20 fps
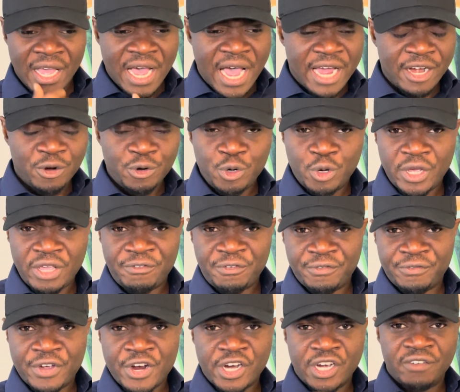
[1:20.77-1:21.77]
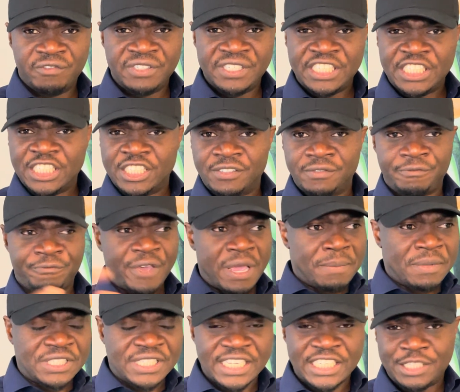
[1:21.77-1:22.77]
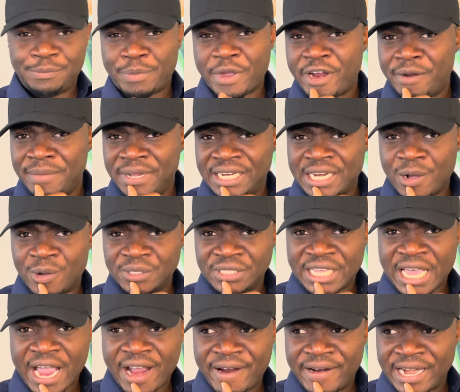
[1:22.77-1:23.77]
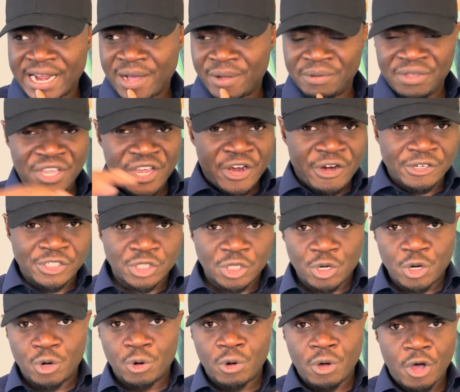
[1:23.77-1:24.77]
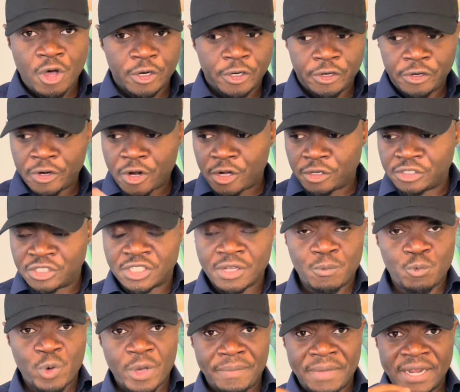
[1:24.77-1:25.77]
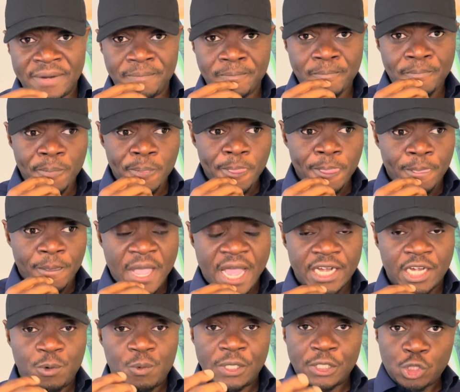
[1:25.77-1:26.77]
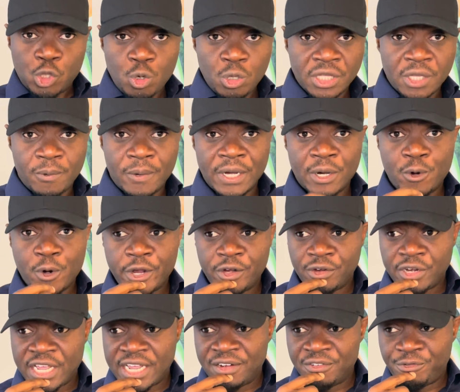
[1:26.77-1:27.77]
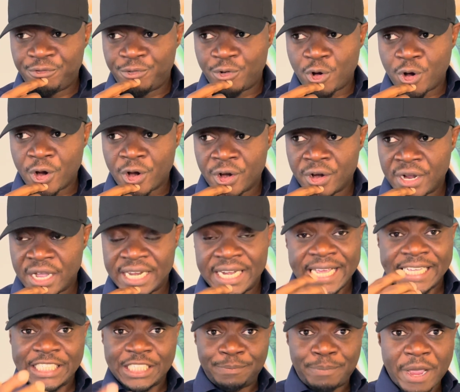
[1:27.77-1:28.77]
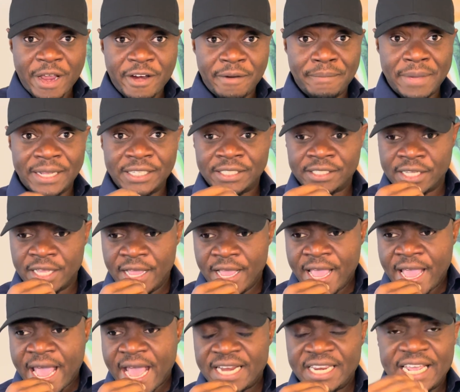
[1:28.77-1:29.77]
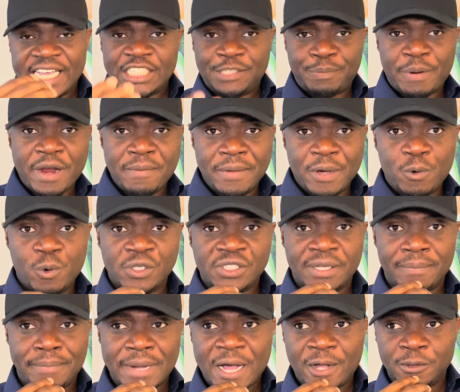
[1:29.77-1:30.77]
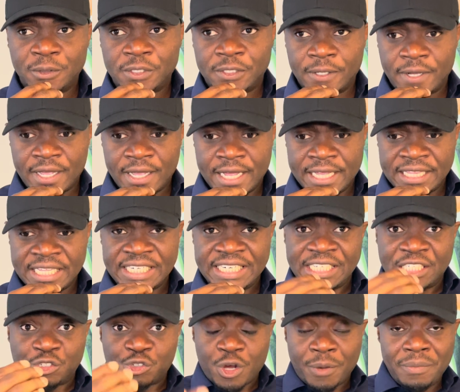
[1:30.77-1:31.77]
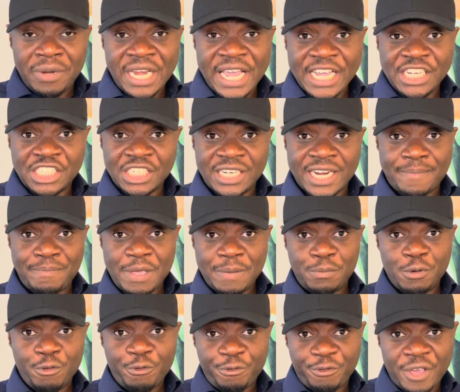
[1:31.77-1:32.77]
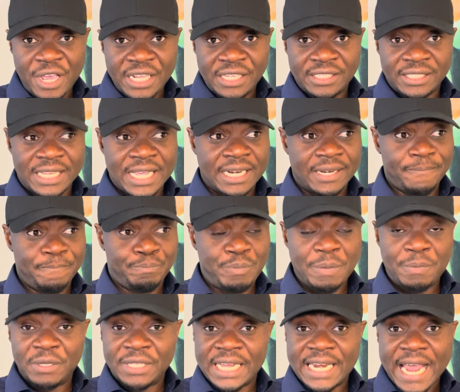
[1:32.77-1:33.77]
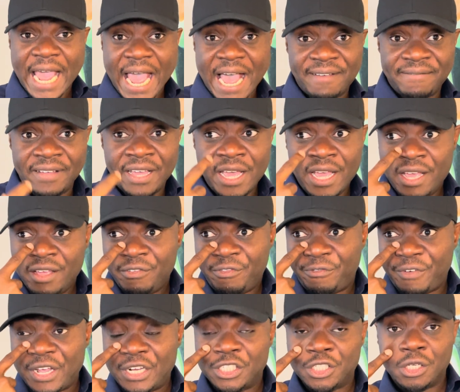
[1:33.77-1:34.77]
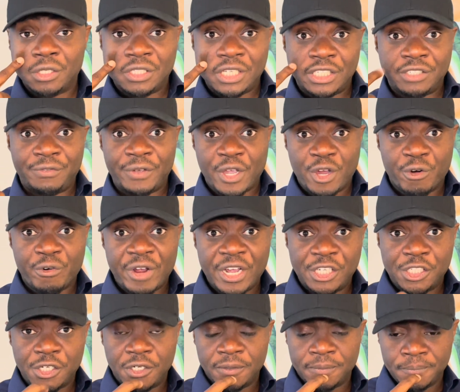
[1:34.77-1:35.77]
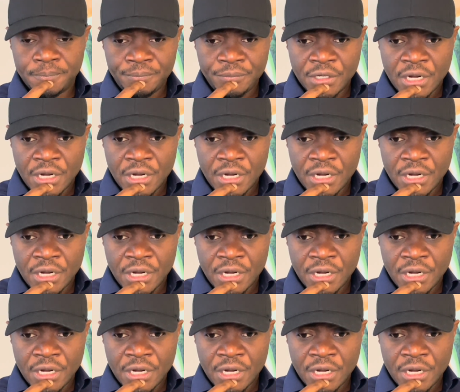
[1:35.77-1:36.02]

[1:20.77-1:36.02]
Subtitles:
I don't know if you've heard of this famous experiment that was carried out years ago on some women, and they were told they were going in for an experiment, and the experiment was about the discrimination that people face, that people that have facial disfiguration.